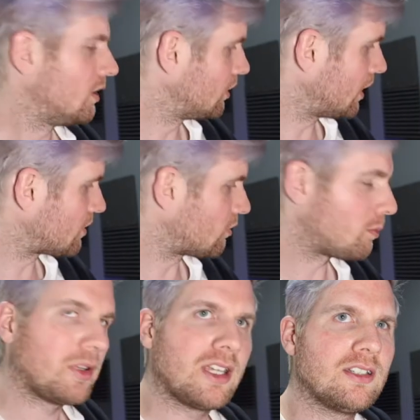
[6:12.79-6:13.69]
okay, so we're
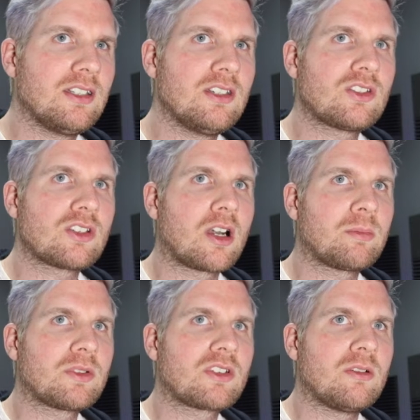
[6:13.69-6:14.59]
playing D
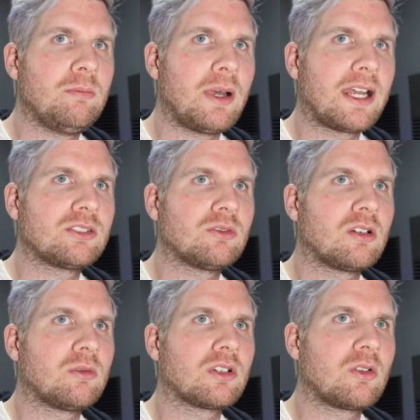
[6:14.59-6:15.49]
sharp. Let's go back to
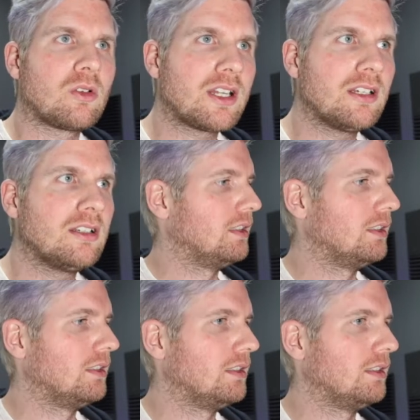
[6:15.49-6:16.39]
our recording.
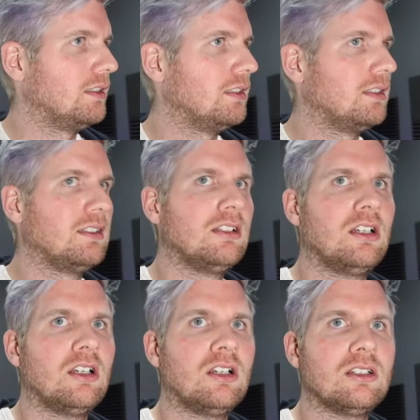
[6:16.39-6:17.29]

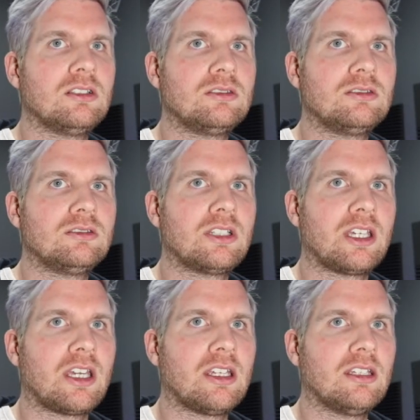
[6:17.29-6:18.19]

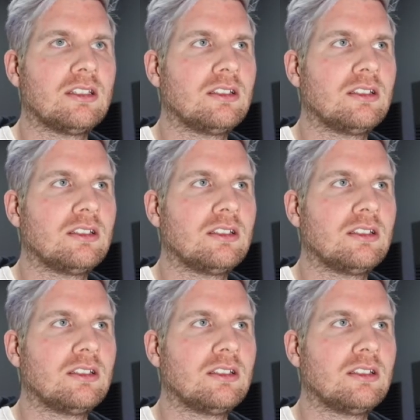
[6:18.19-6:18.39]
Okay.